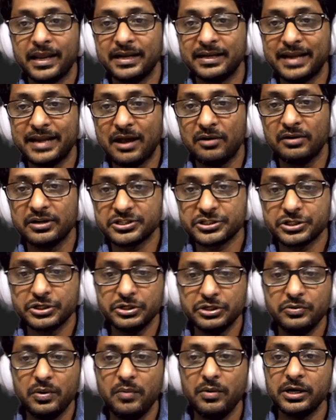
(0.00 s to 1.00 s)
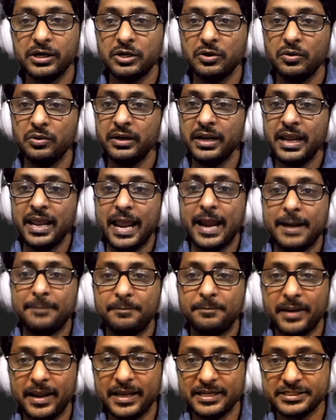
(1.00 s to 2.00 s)
And now let's go to our code
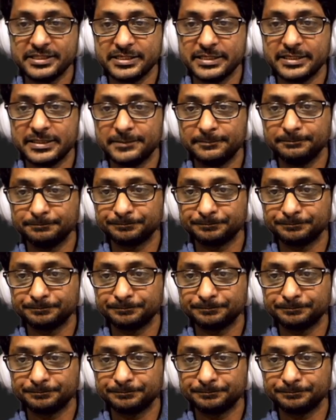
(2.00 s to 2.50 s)
and paste it.